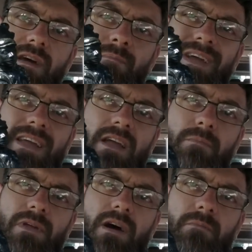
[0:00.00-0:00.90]
I may
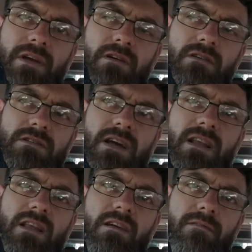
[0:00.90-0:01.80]
keep that because I
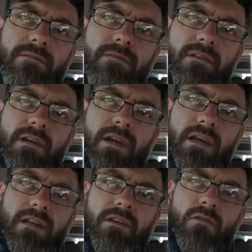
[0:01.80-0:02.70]
live
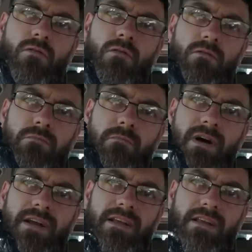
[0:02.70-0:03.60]
in an old
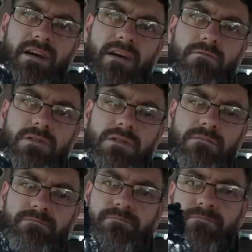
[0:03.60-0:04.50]
mining house
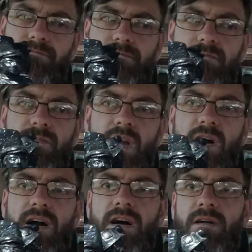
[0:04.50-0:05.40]

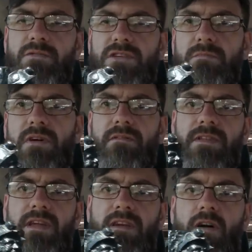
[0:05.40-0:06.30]
just above
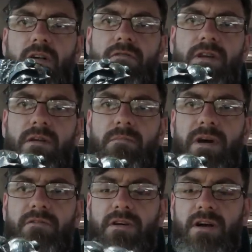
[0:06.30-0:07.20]
the colliery in
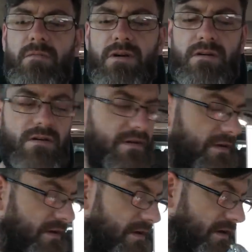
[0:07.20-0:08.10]
Penrhyn
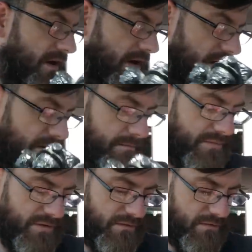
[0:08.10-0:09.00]
Cyber.
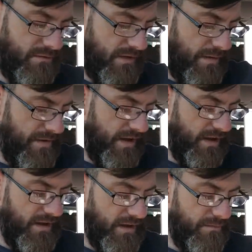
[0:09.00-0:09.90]
So I
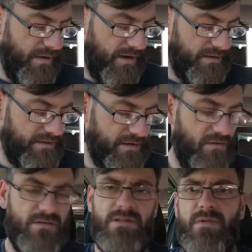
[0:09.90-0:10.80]
may keep that
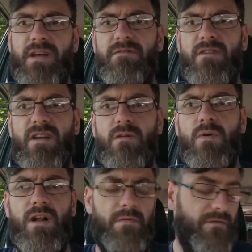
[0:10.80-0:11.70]
on display for a little
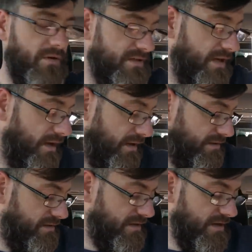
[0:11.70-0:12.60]
while before I sell
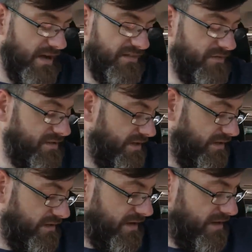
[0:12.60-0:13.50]
it. I haven't
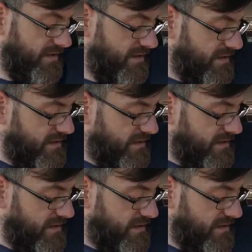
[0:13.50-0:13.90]
decided yet.